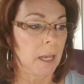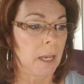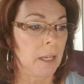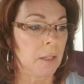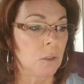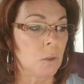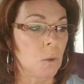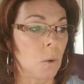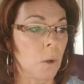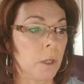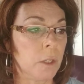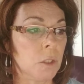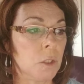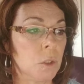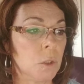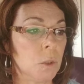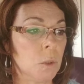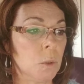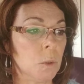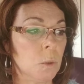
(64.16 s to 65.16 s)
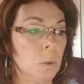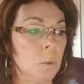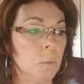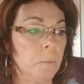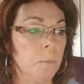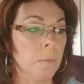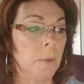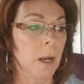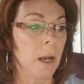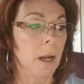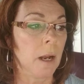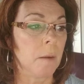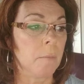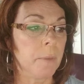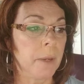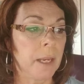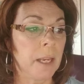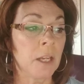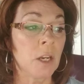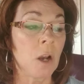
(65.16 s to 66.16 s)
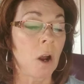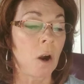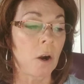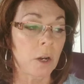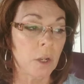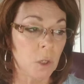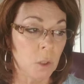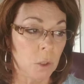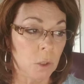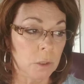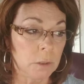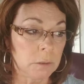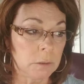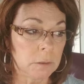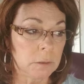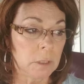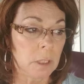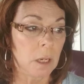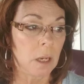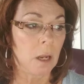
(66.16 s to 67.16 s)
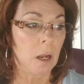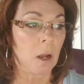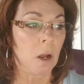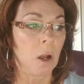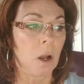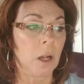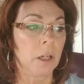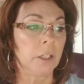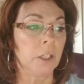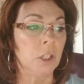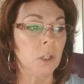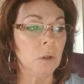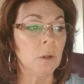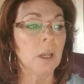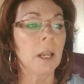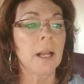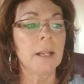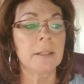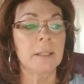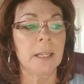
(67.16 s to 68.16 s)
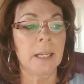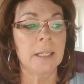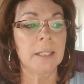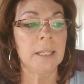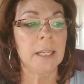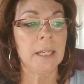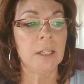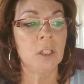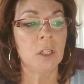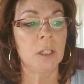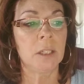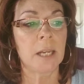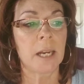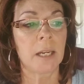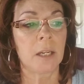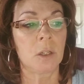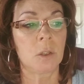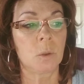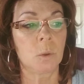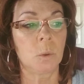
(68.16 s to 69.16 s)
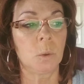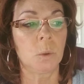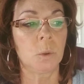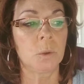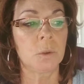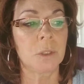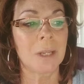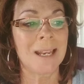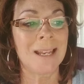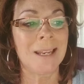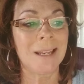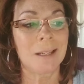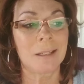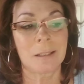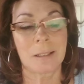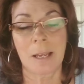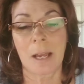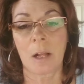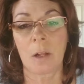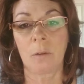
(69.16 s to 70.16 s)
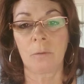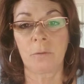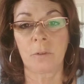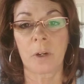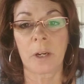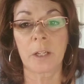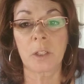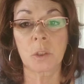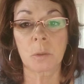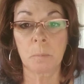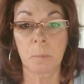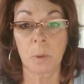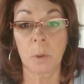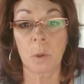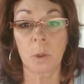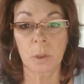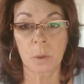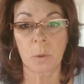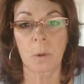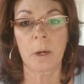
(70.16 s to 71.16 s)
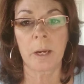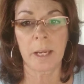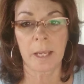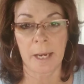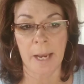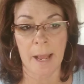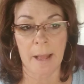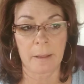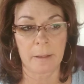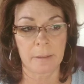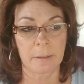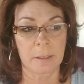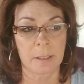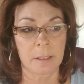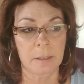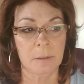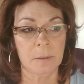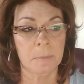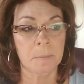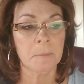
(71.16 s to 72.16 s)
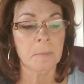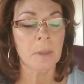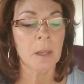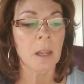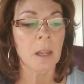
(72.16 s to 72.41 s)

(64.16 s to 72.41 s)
is going to be an article on utilizing and teaching data tools in Excel for exploratory analysis.